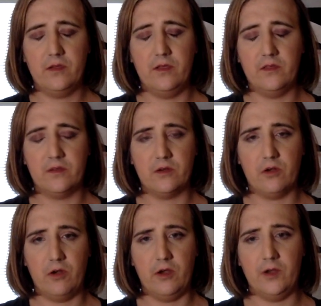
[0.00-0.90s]

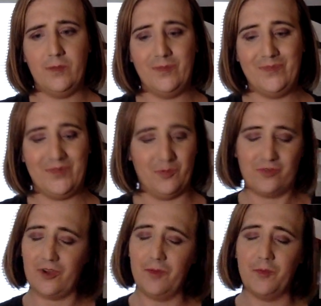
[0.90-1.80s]
Instagram,
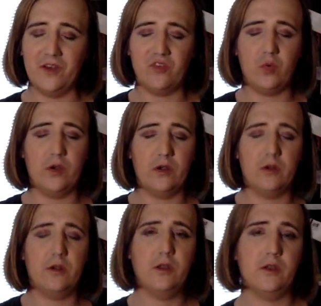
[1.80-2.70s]
subscribe to my
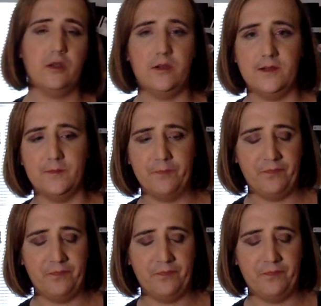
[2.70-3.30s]
Twitter. All